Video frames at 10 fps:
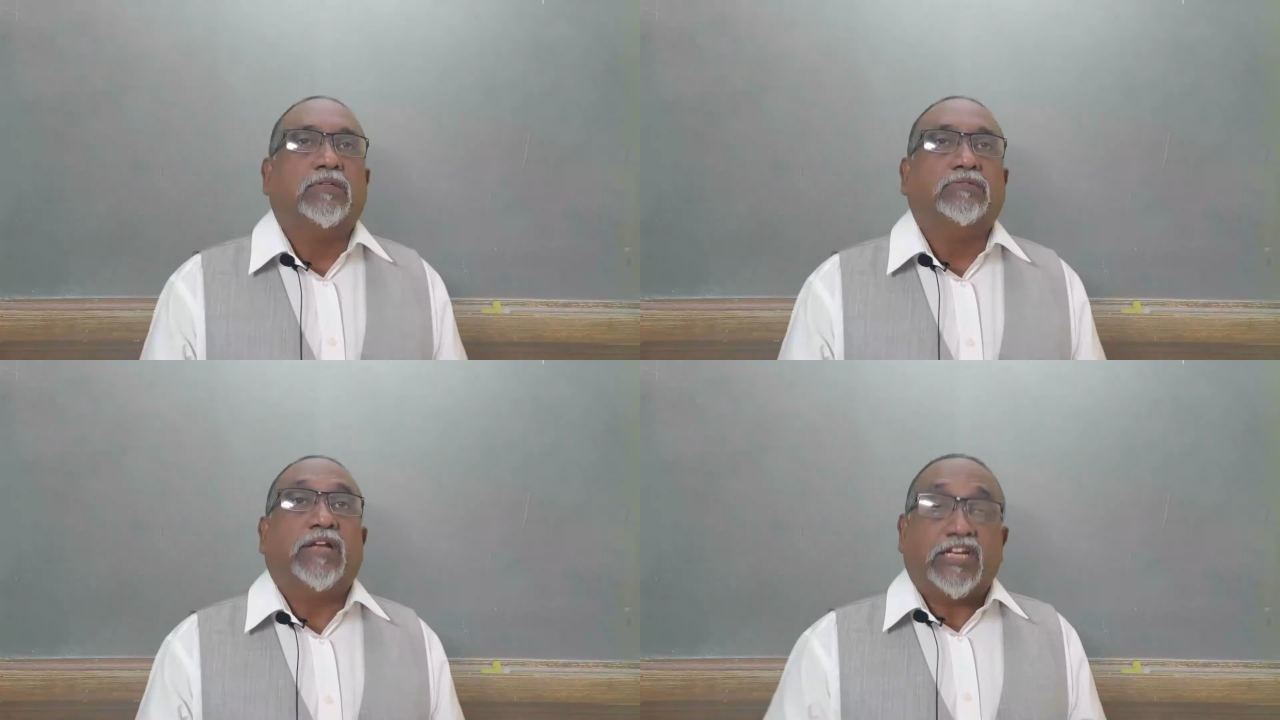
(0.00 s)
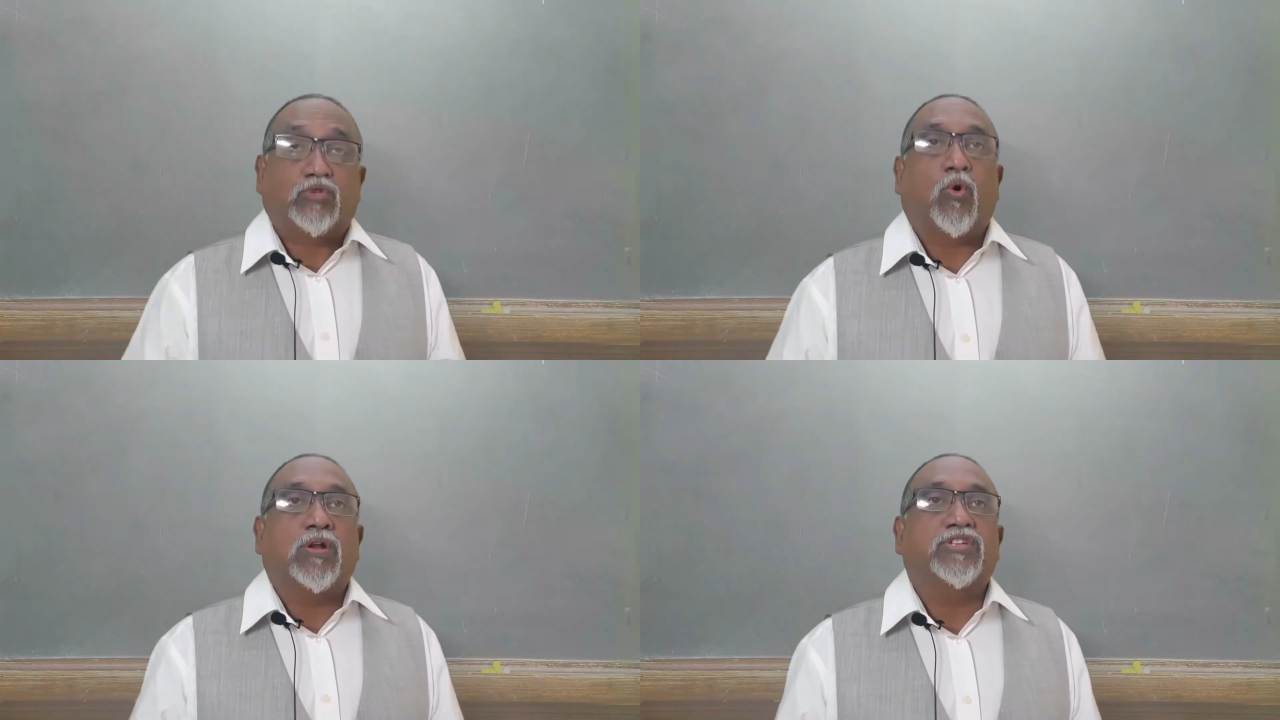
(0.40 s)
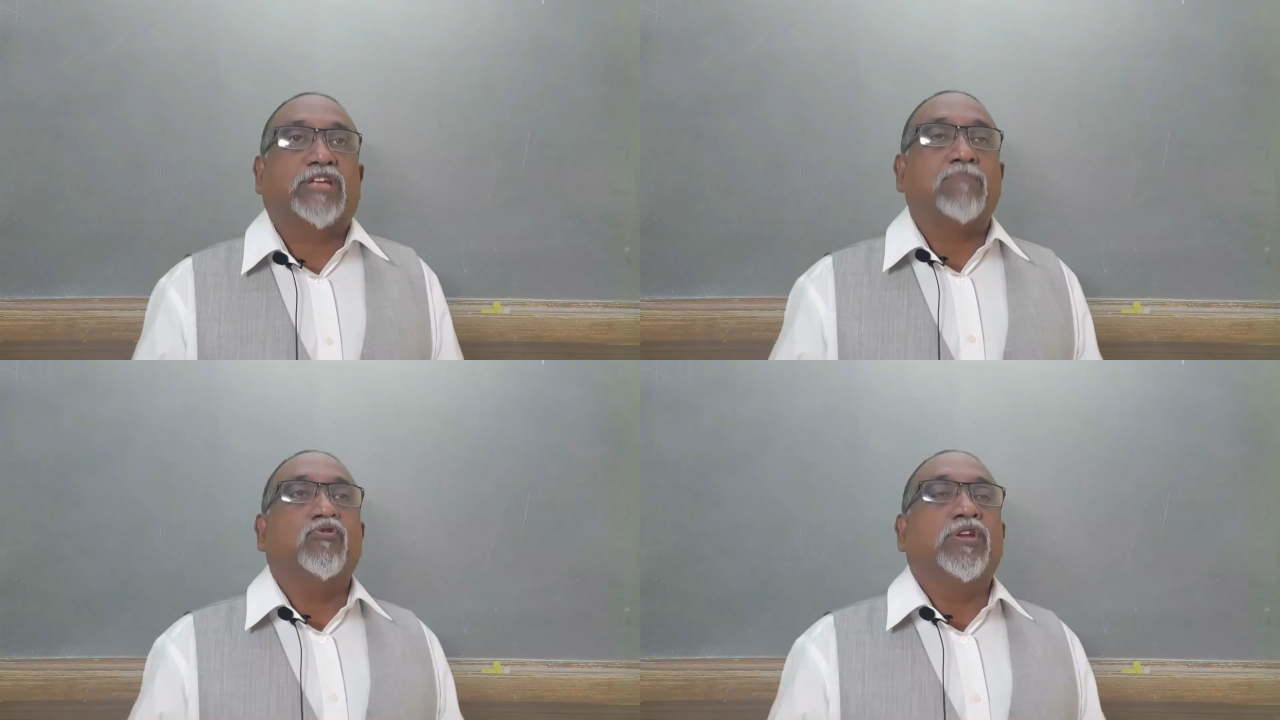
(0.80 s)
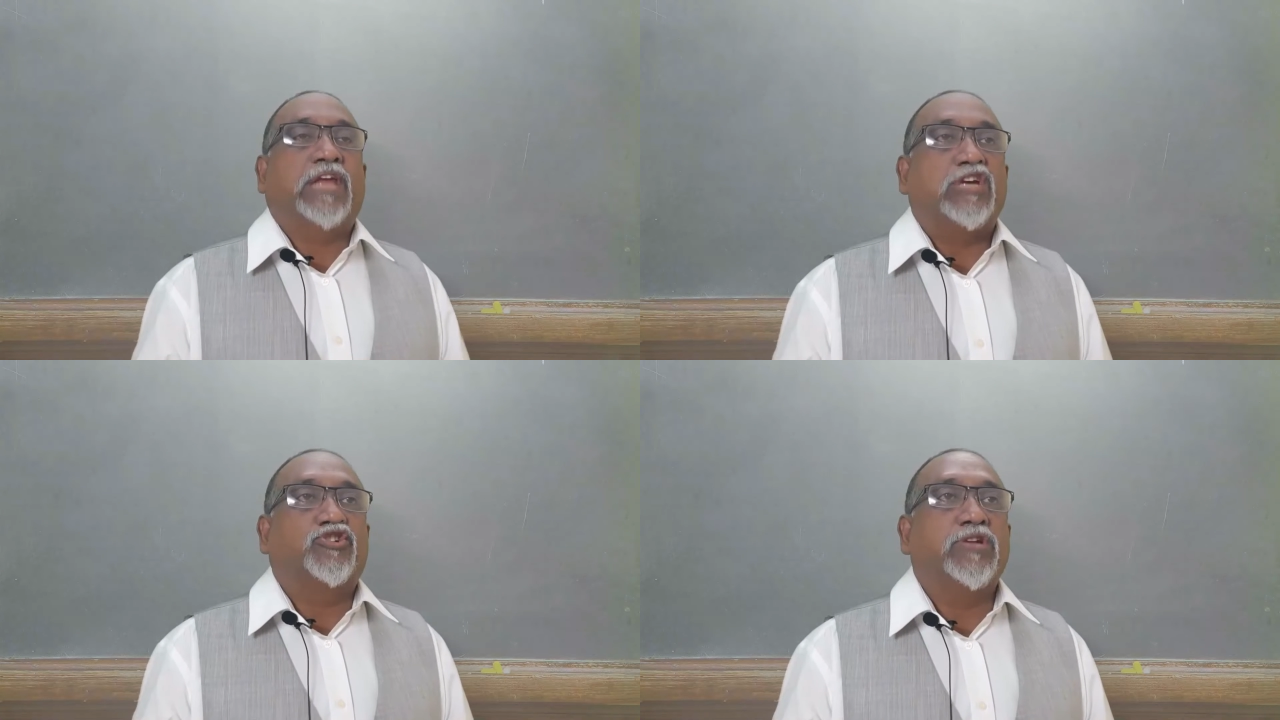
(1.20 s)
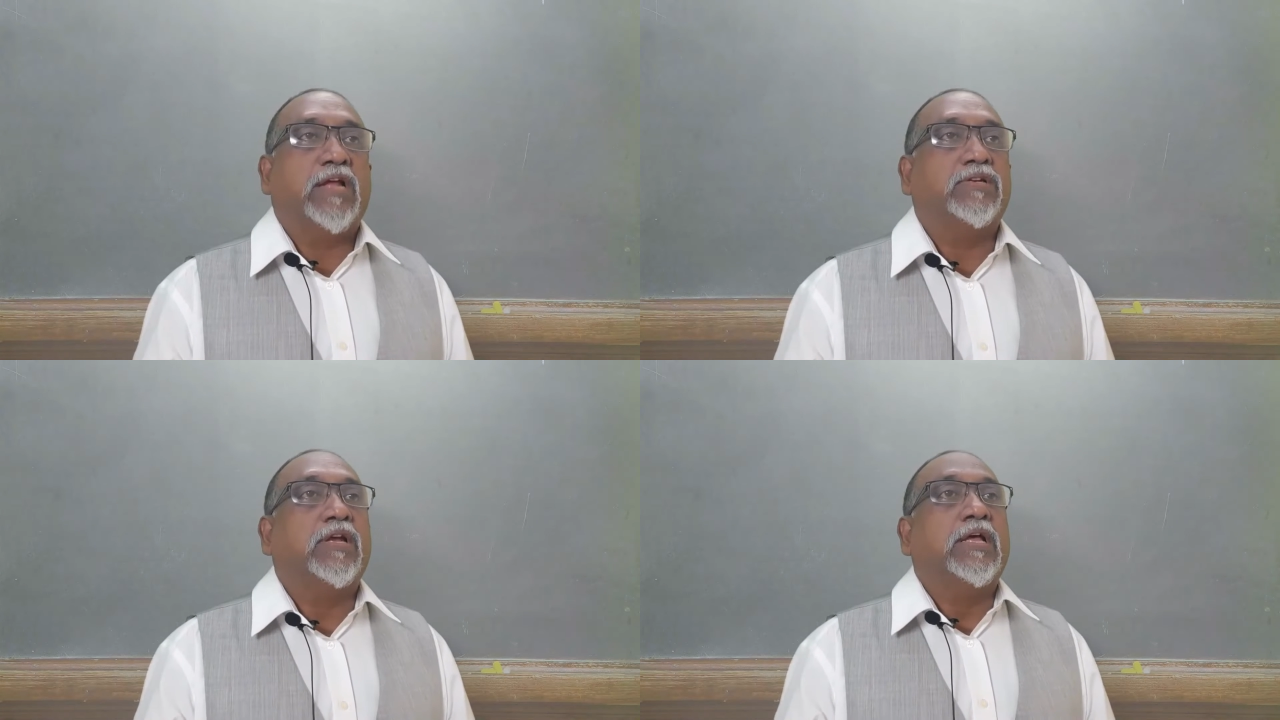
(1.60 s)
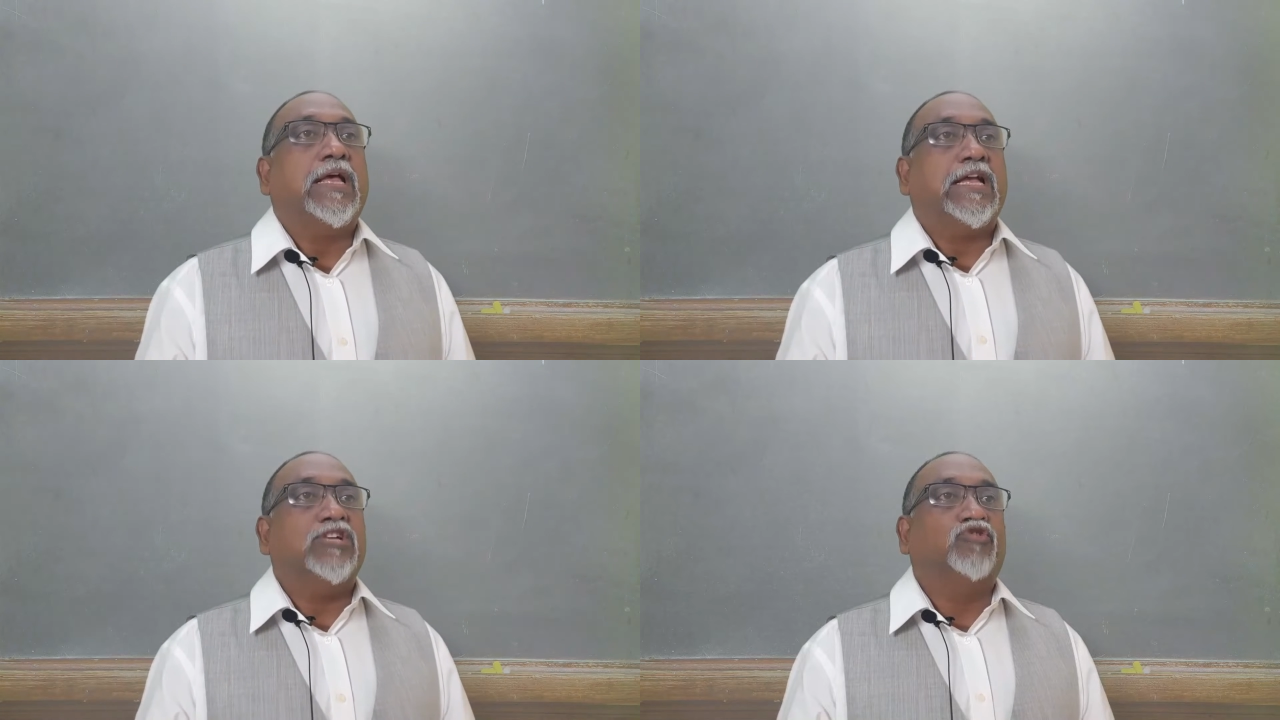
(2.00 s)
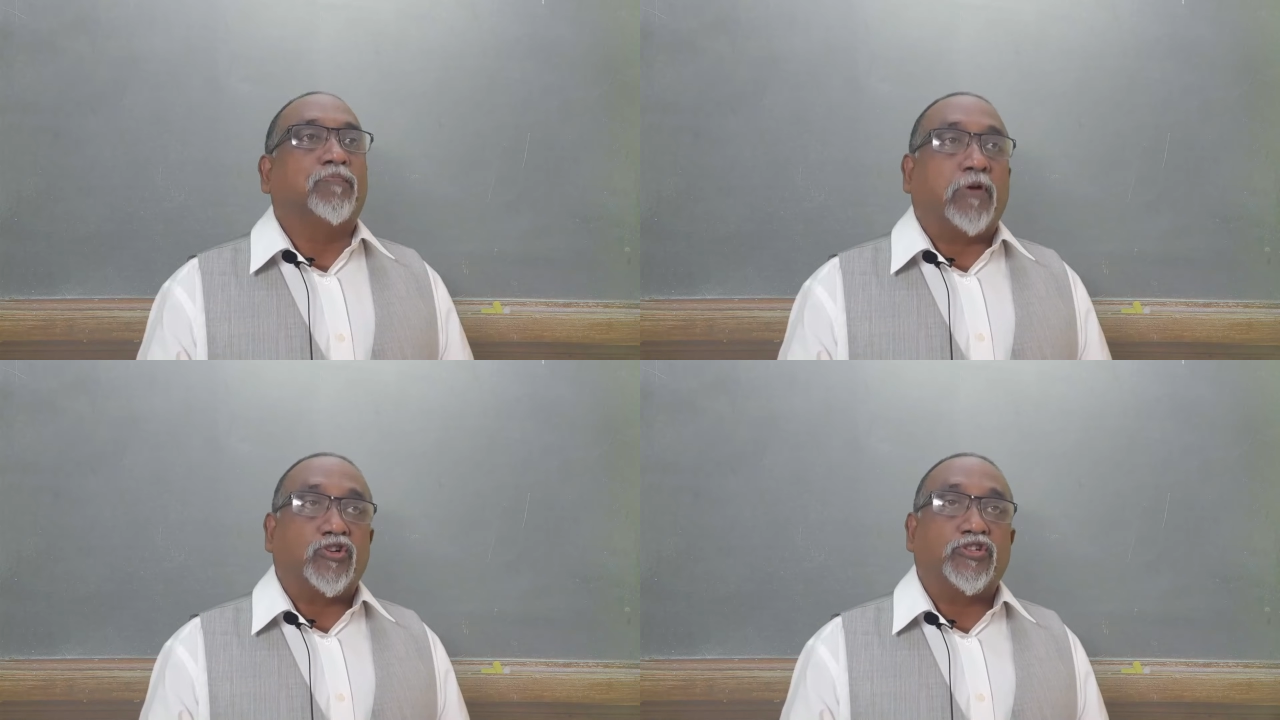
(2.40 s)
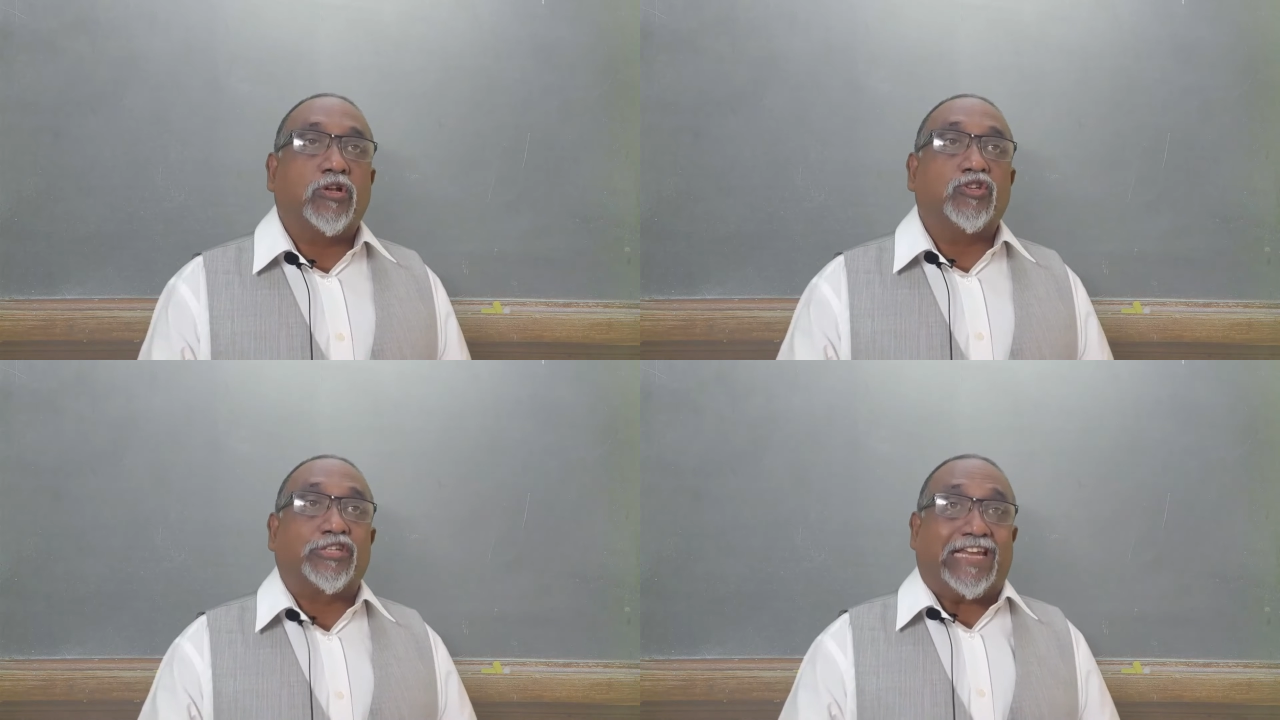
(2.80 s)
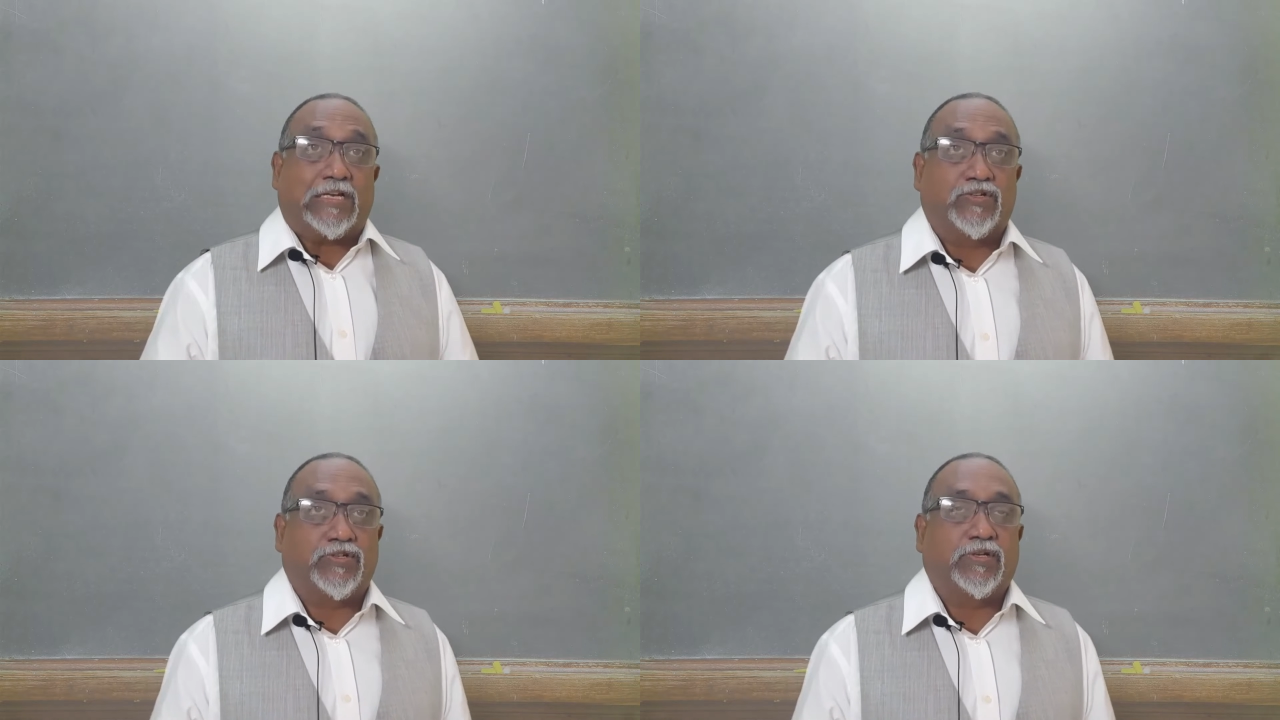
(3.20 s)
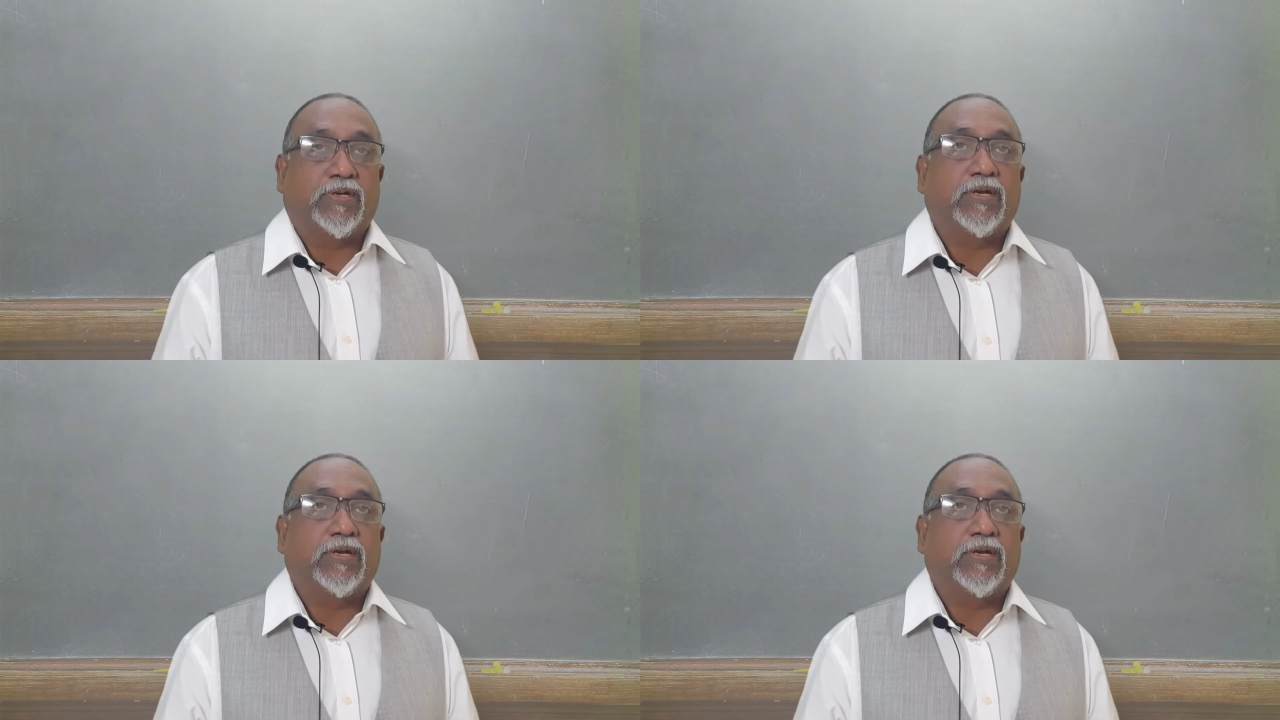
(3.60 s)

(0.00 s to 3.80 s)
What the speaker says: The next one is communication and interpersonal skills.